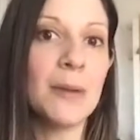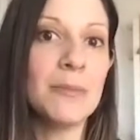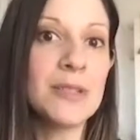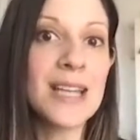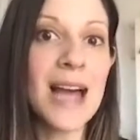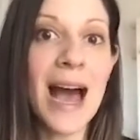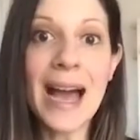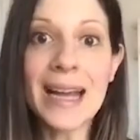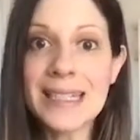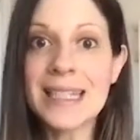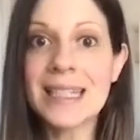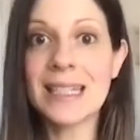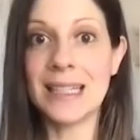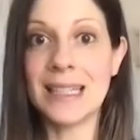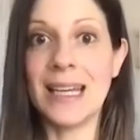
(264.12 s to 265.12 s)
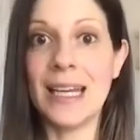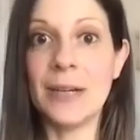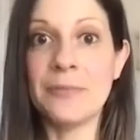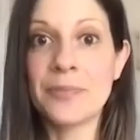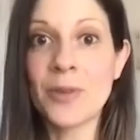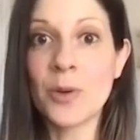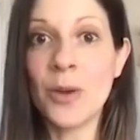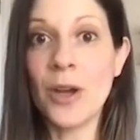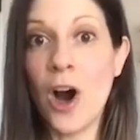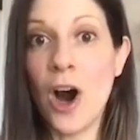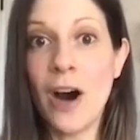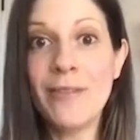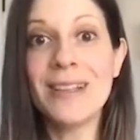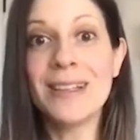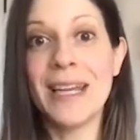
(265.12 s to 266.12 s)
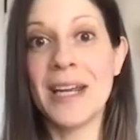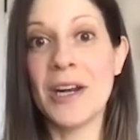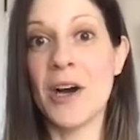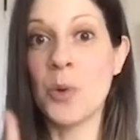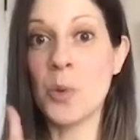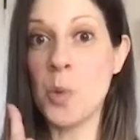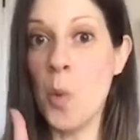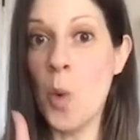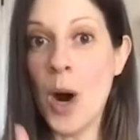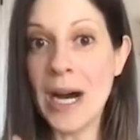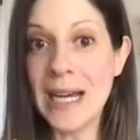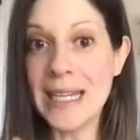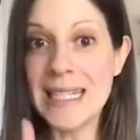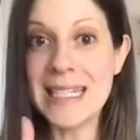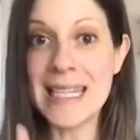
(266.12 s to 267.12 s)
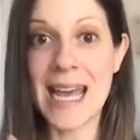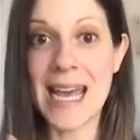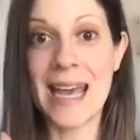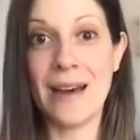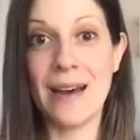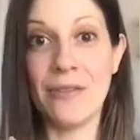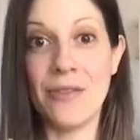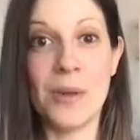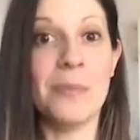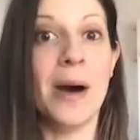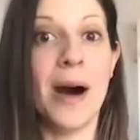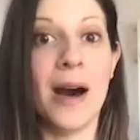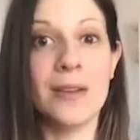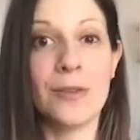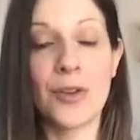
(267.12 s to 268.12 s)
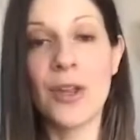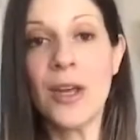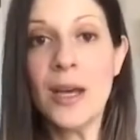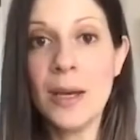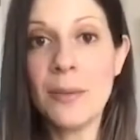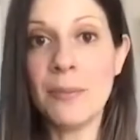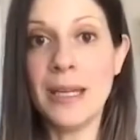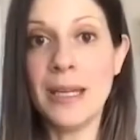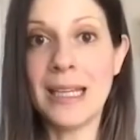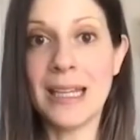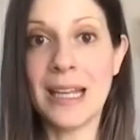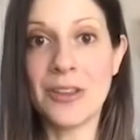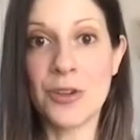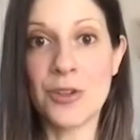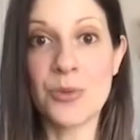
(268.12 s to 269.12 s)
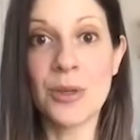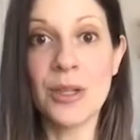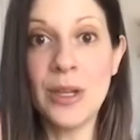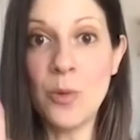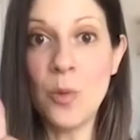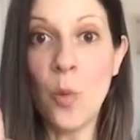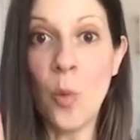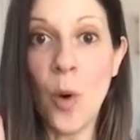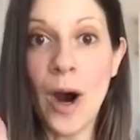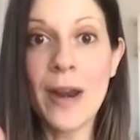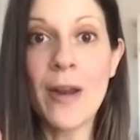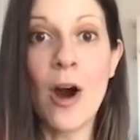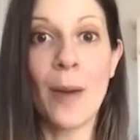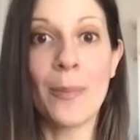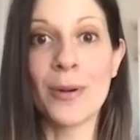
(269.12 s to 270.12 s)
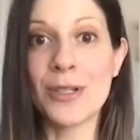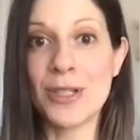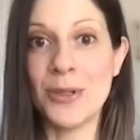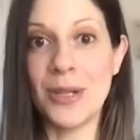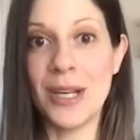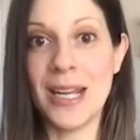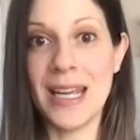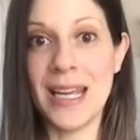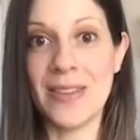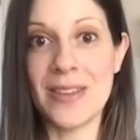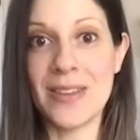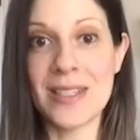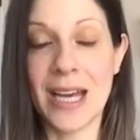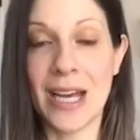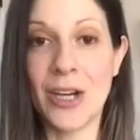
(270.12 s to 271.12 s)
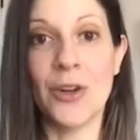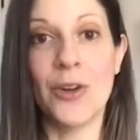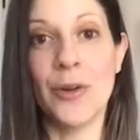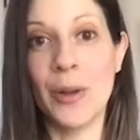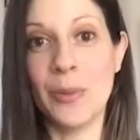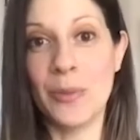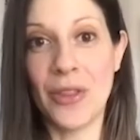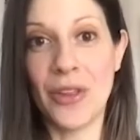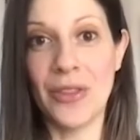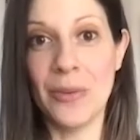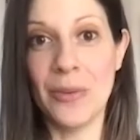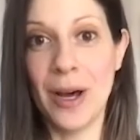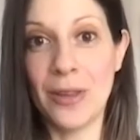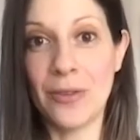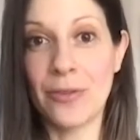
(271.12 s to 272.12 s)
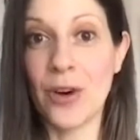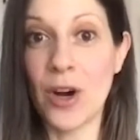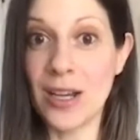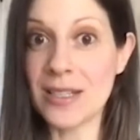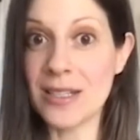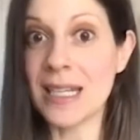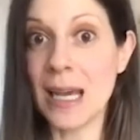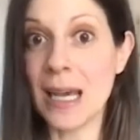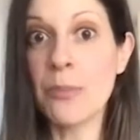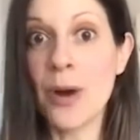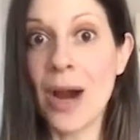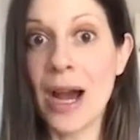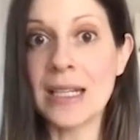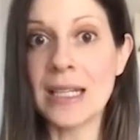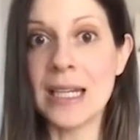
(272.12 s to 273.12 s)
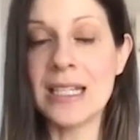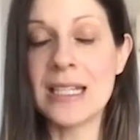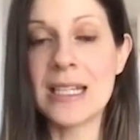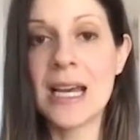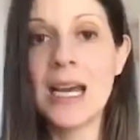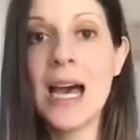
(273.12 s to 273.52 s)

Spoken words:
Technically, we ovulate on one day of the month, meaning that there's really one opportunity in the cycle and within the month for us to get pregnant.